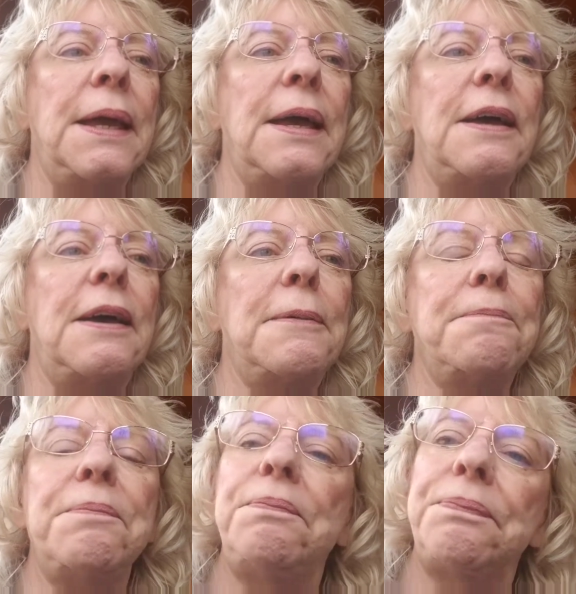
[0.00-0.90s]

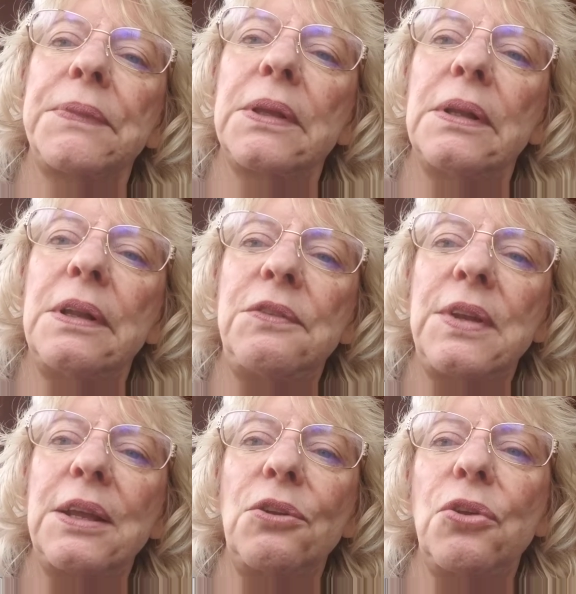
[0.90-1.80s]
Let's
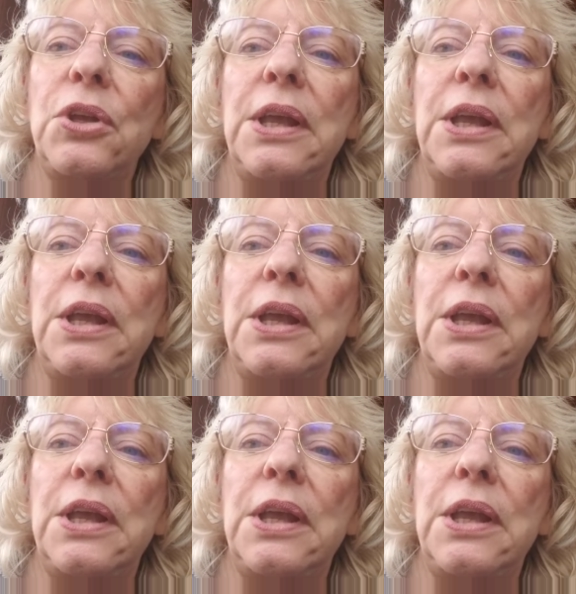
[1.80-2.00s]
take a look